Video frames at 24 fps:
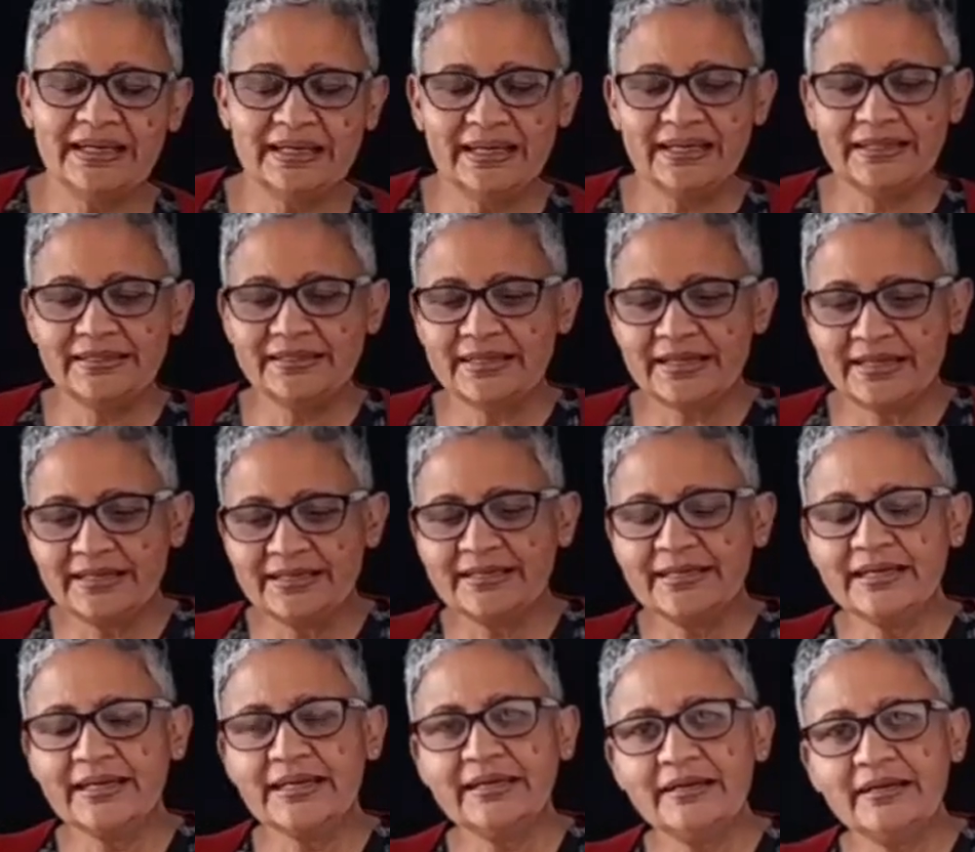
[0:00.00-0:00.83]
and they
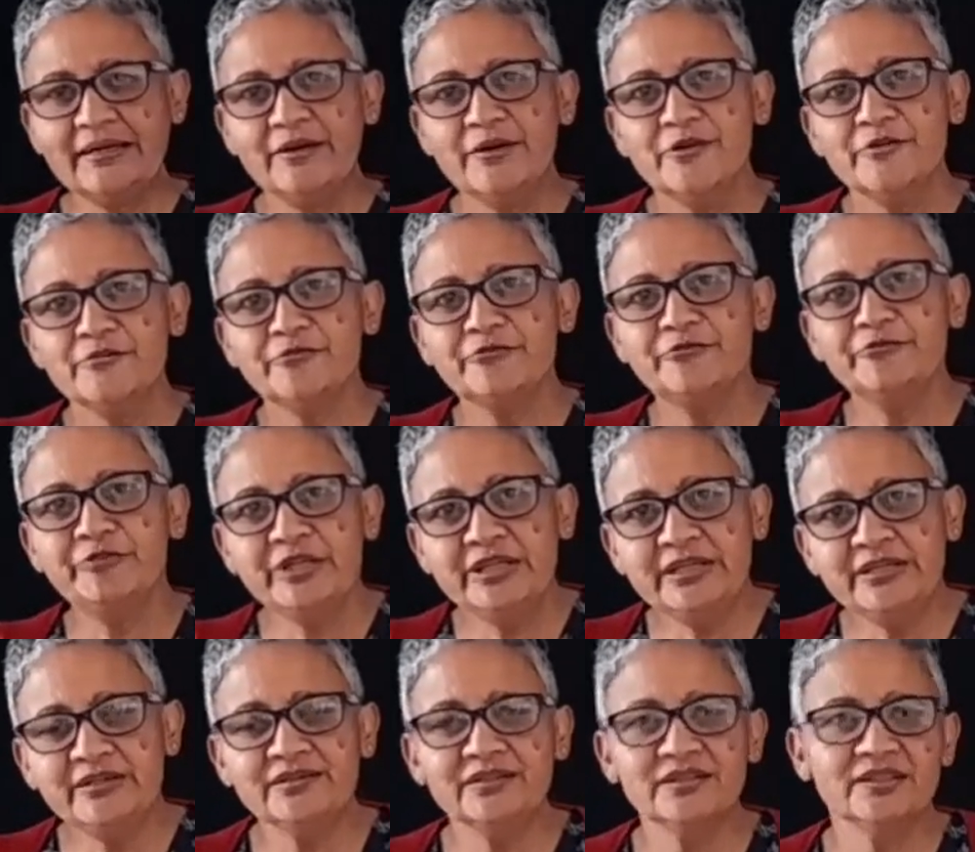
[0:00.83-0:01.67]
can
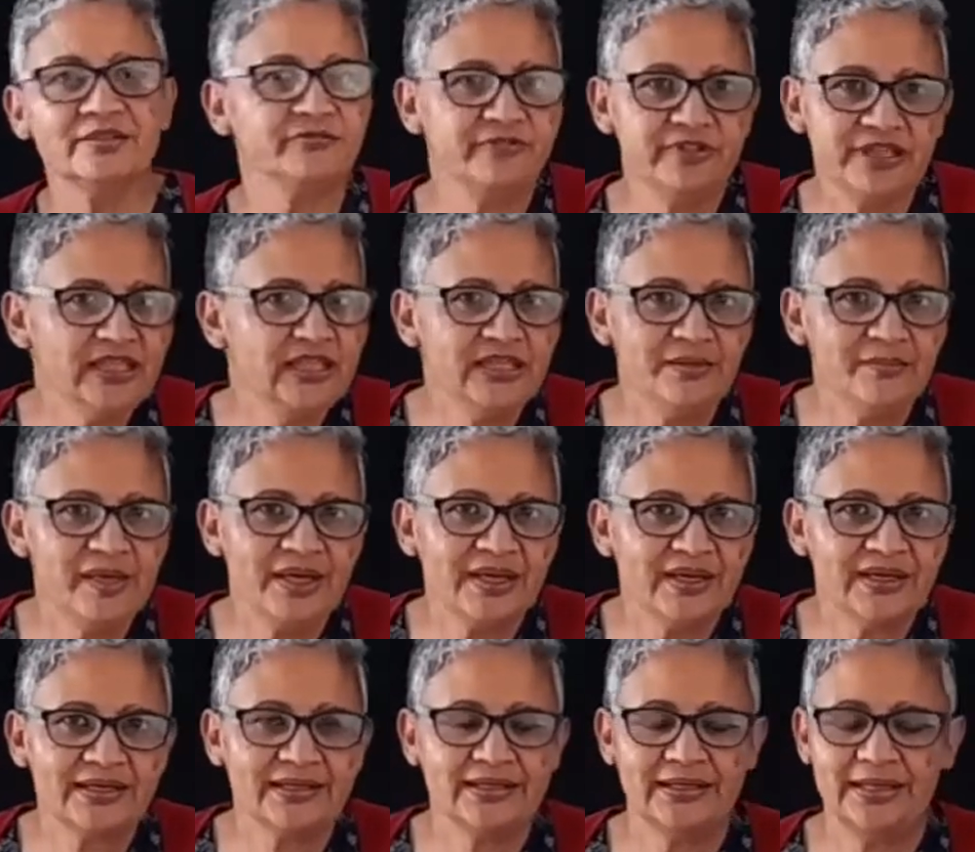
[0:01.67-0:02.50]
feel, a feely
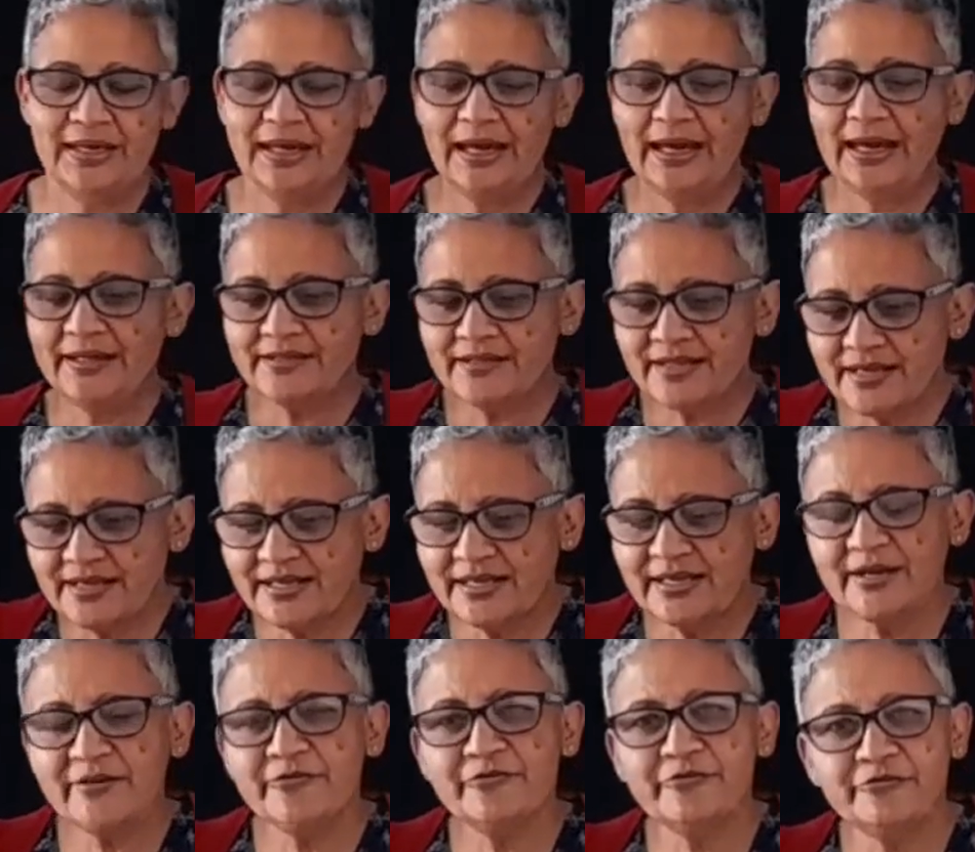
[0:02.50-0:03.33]
bag, and they
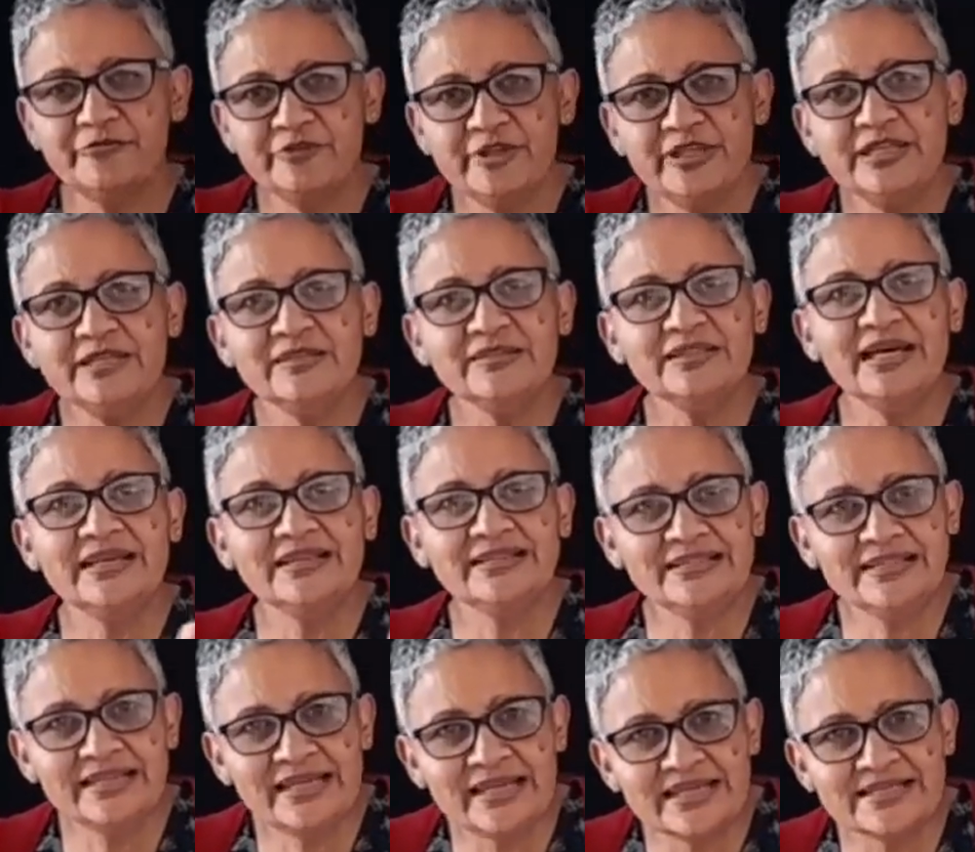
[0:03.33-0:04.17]
can feel
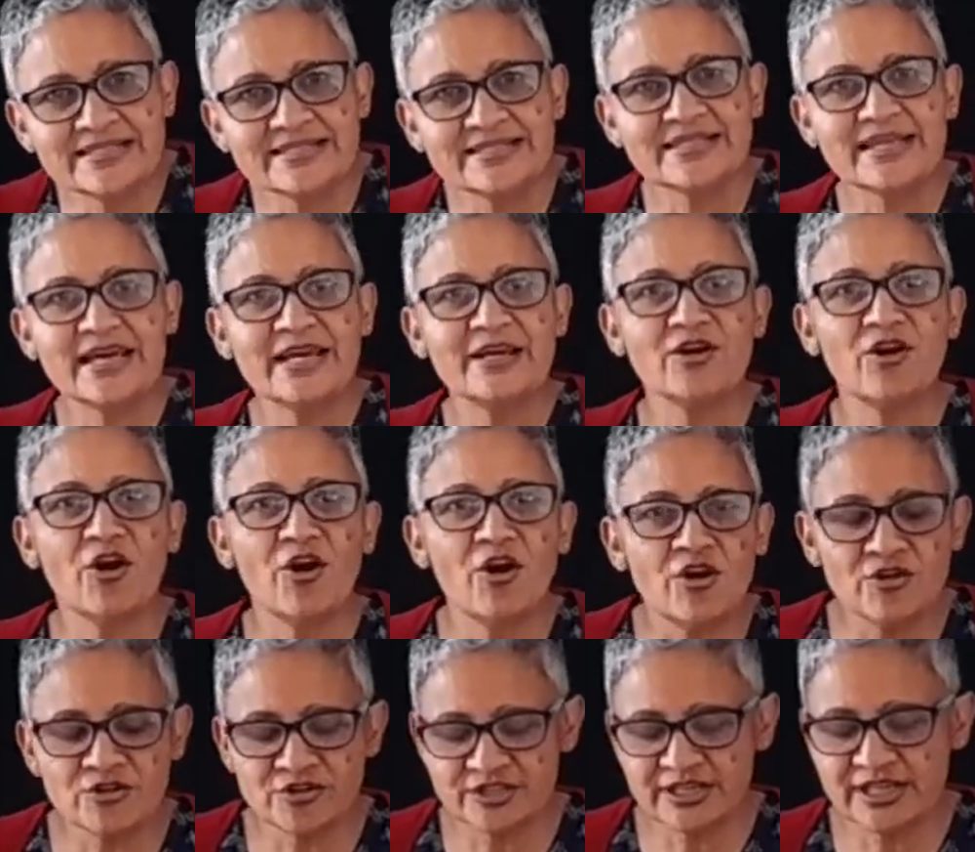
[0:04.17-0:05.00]
and guess and
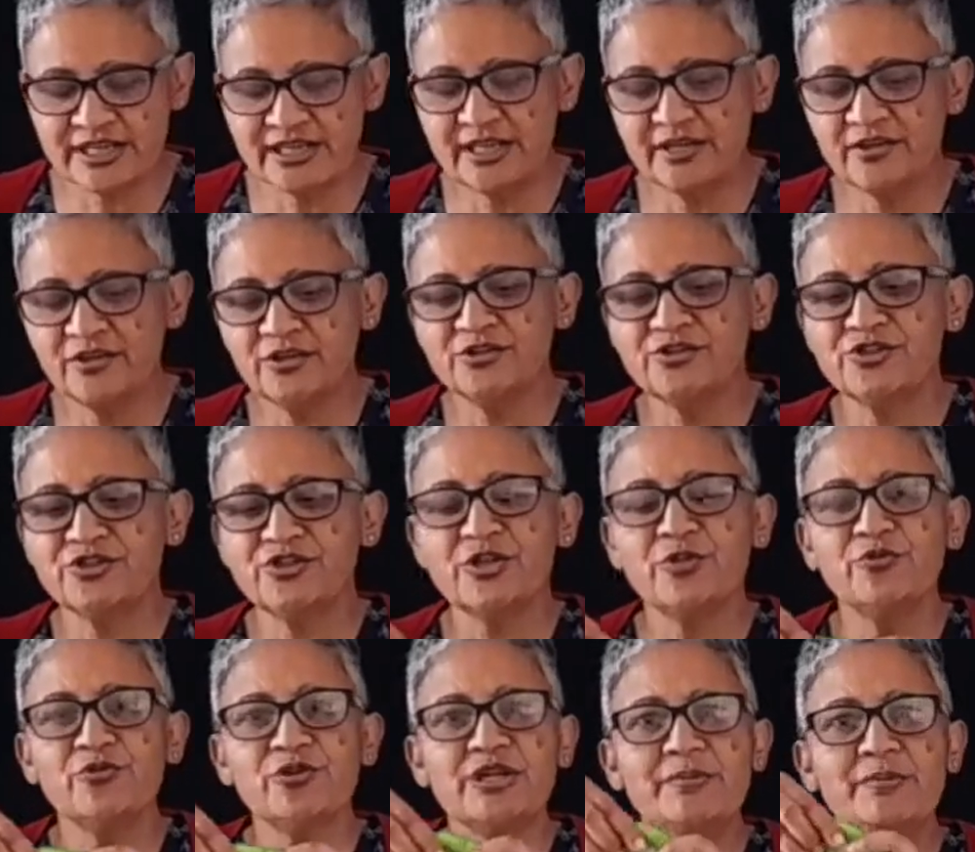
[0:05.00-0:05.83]
ask, and I can
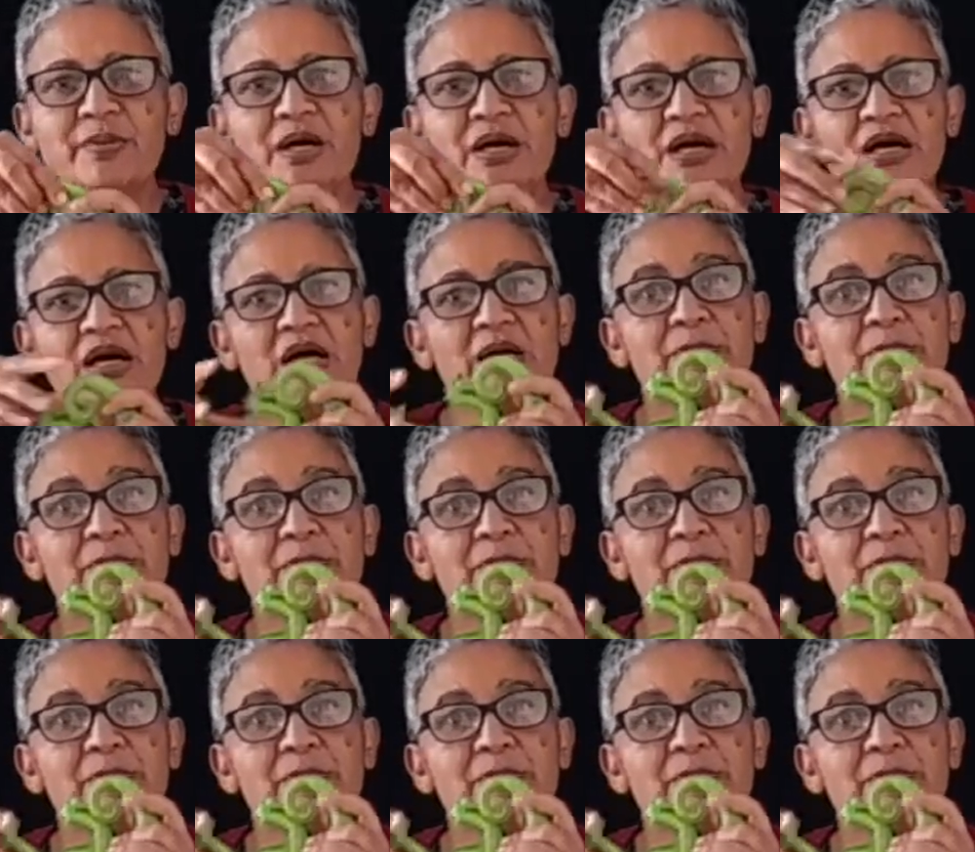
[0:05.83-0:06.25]
show them a